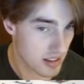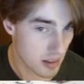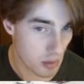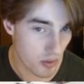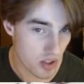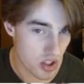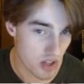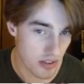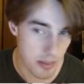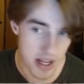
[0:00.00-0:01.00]
I'm not really
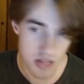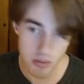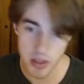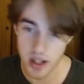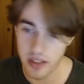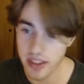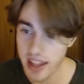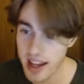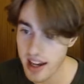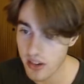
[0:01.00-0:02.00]
sure if the beach would be over
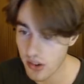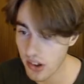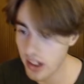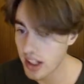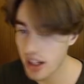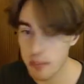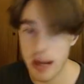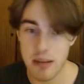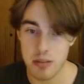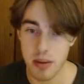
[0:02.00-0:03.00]
there, or
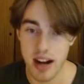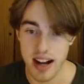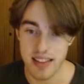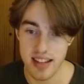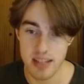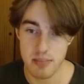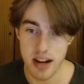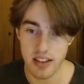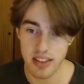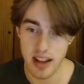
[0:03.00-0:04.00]
perhaps behind this
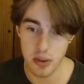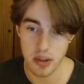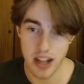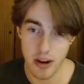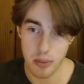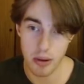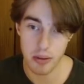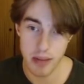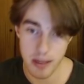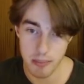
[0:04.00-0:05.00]
mountain. That would
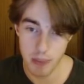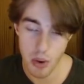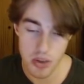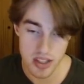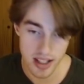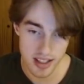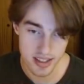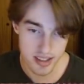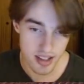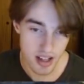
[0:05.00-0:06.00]
probably make most
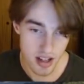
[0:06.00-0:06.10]
sense.